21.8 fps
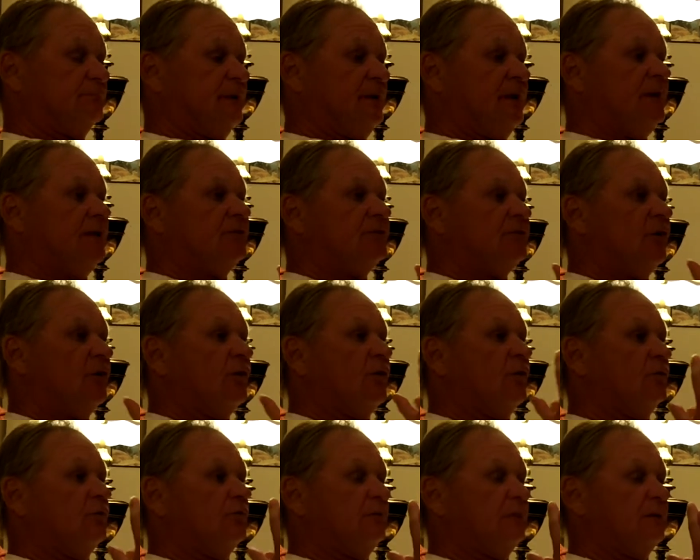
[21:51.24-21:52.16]
He
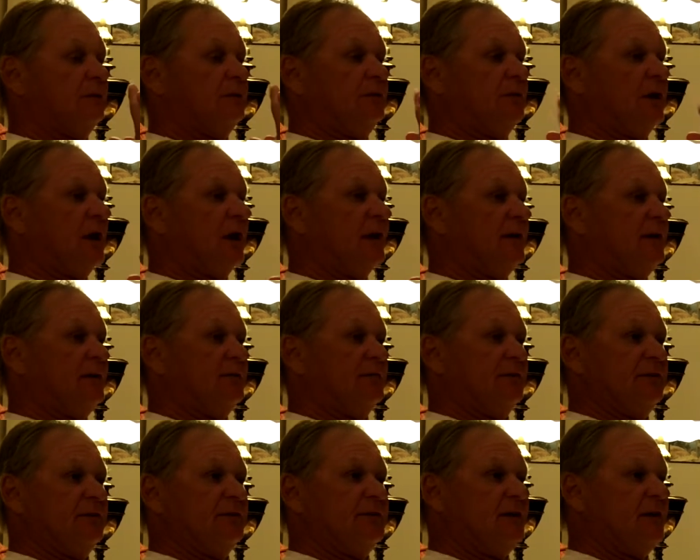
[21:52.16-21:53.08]
told, not
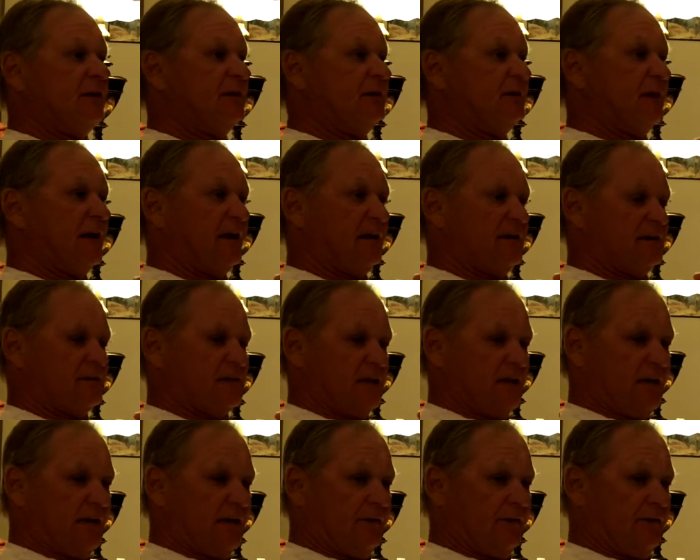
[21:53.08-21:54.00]
even 10 days
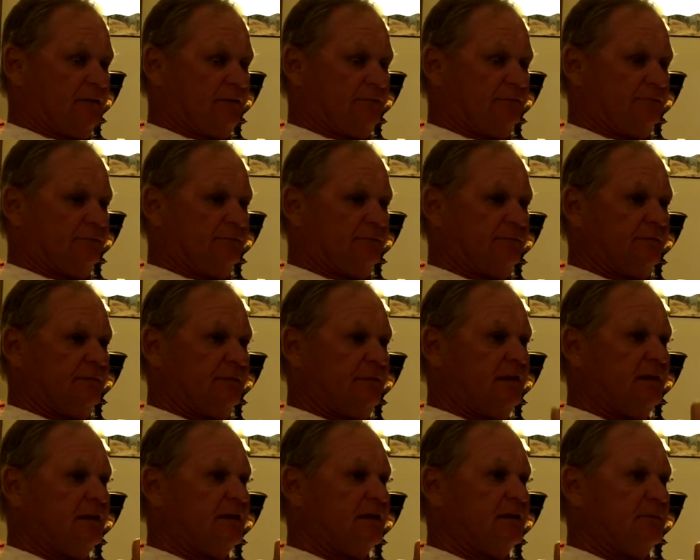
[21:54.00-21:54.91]
later,
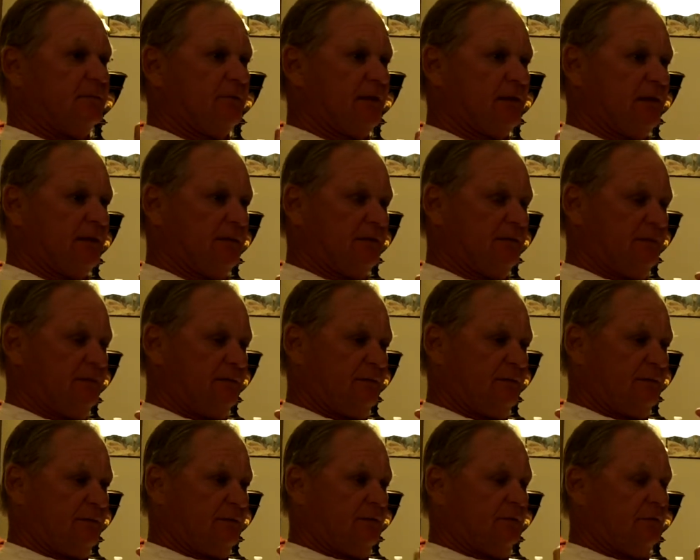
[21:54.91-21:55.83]
he come in,
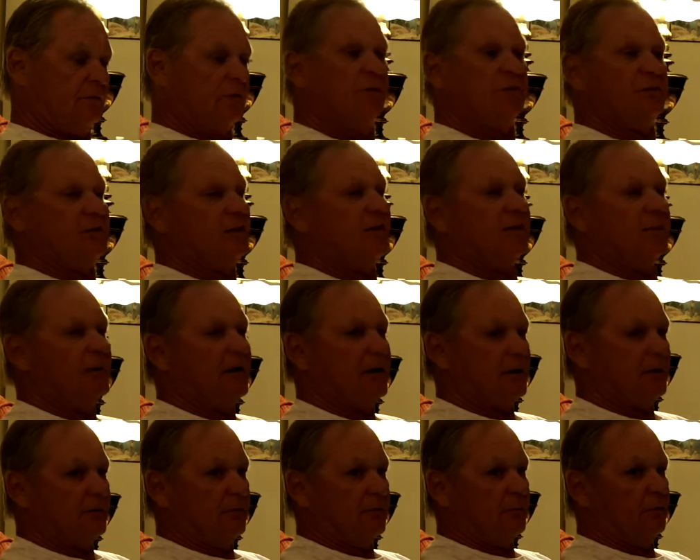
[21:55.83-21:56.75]
because he come in
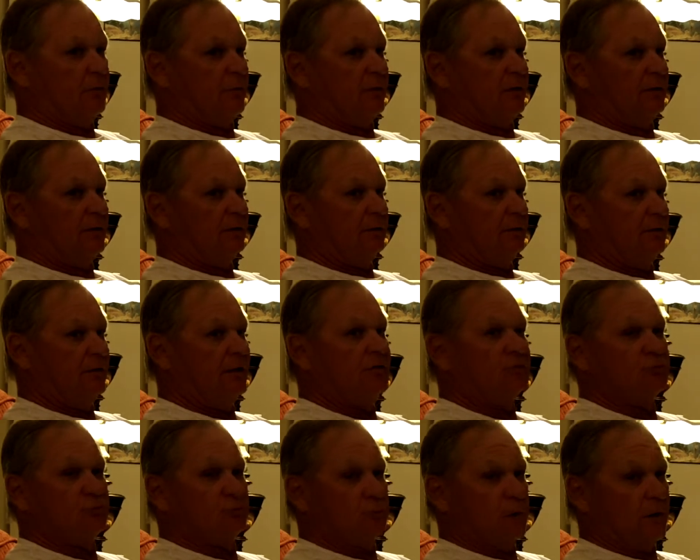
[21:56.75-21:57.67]
every morning. He
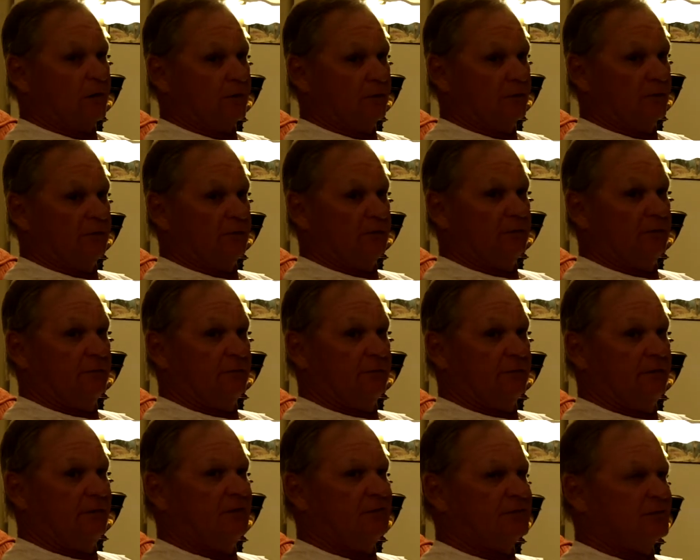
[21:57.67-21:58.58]
was a runner.
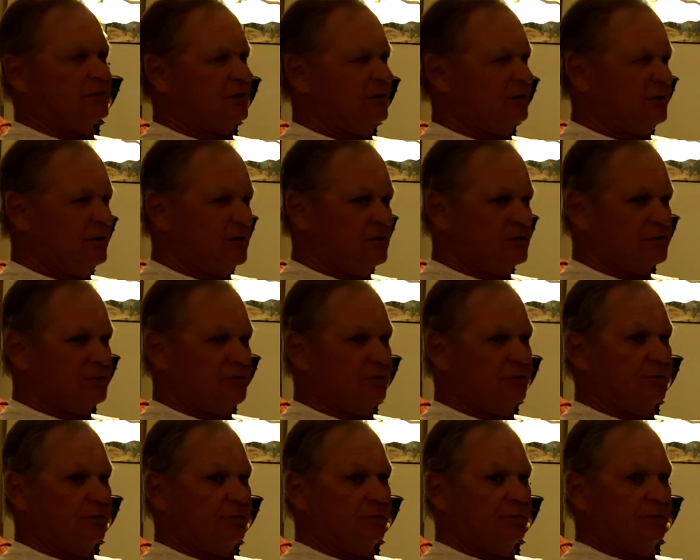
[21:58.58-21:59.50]
He was a
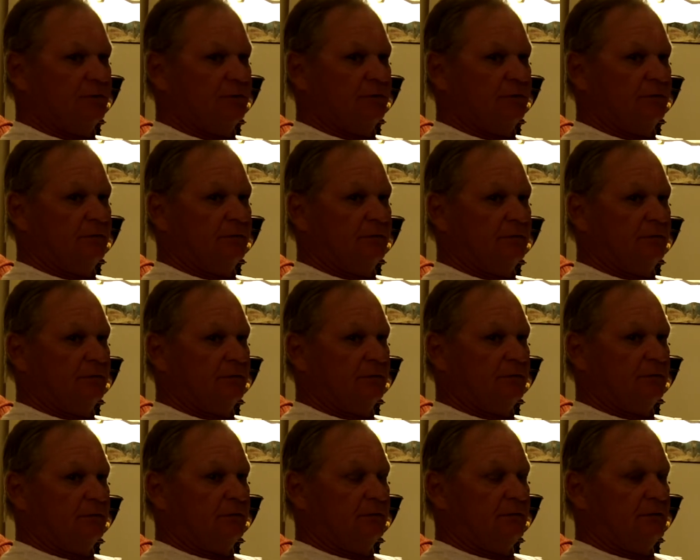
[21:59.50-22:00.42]
conditioner.
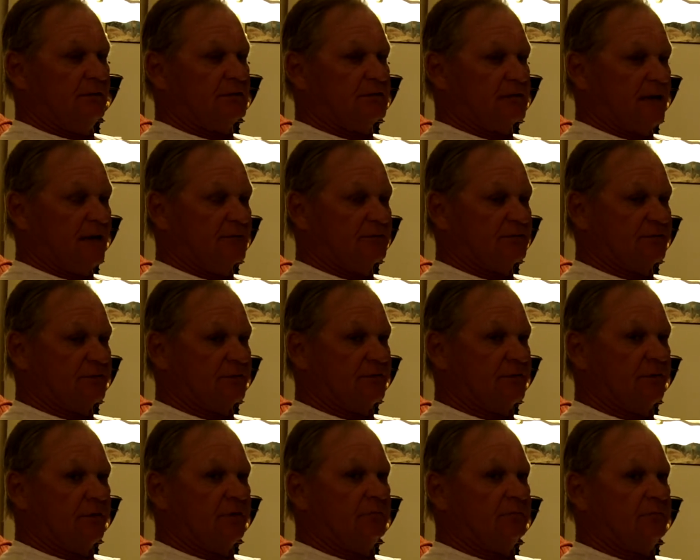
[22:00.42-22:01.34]
This guy was
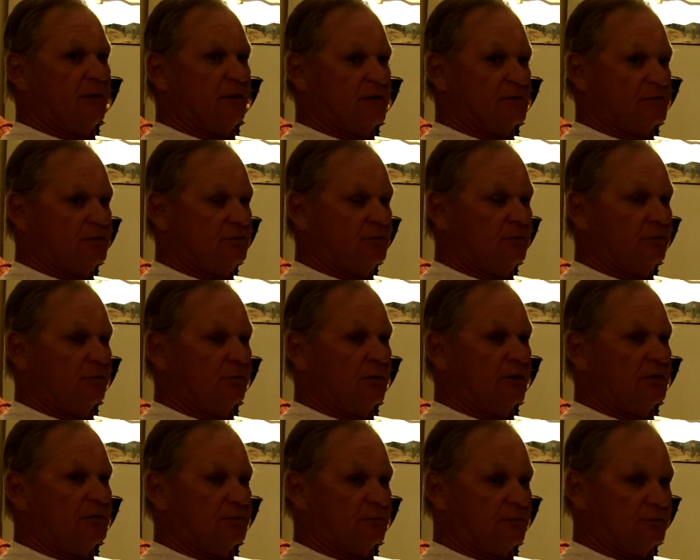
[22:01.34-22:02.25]
the 3rd best
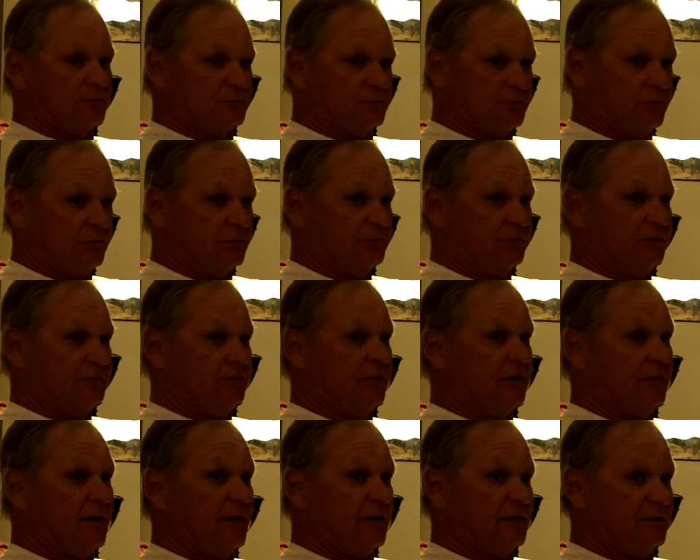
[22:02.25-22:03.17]
neurological surgeon in the
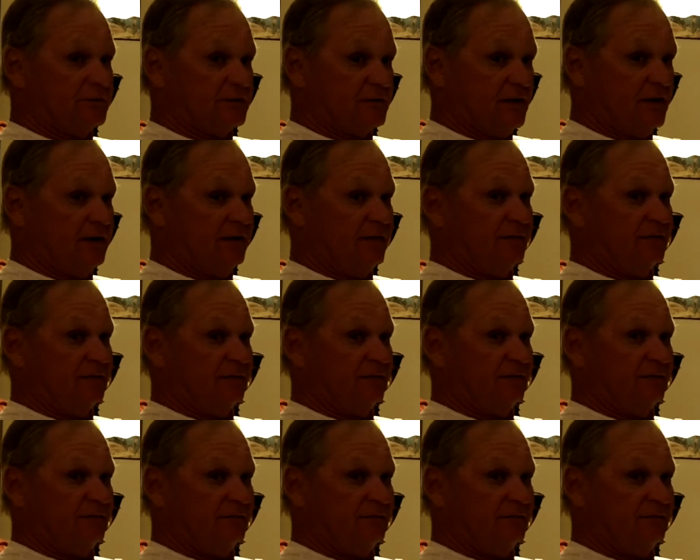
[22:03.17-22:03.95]
United States.